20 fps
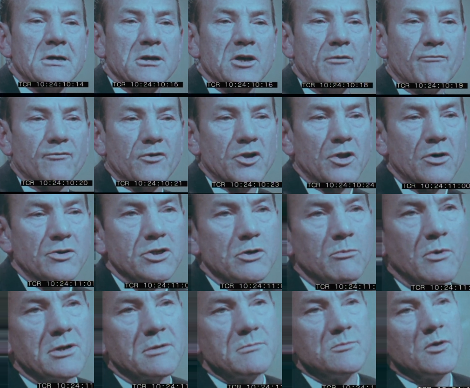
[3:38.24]
If you're not, you
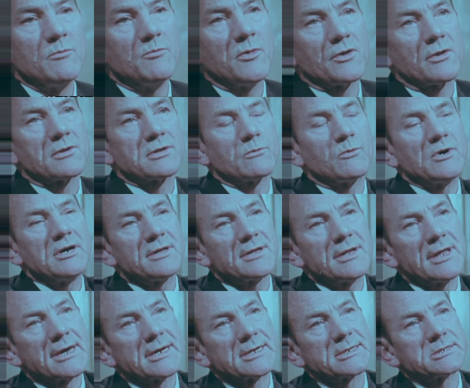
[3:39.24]
won't be bothered to wear the
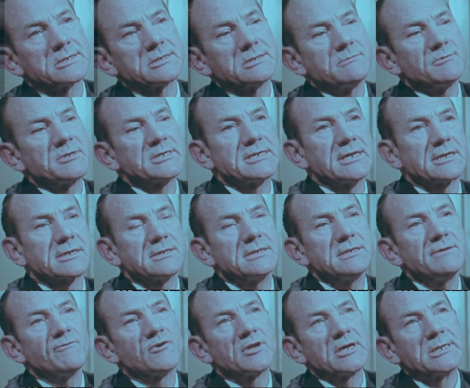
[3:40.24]
legs. You'll be stuck in
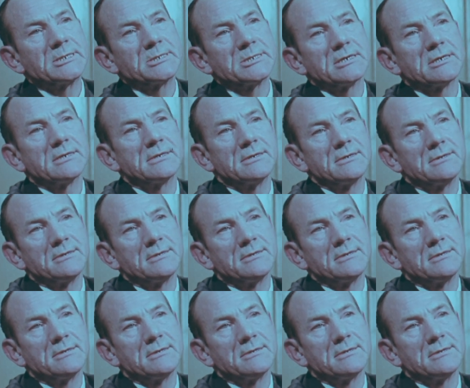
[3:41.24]
an invalid chair.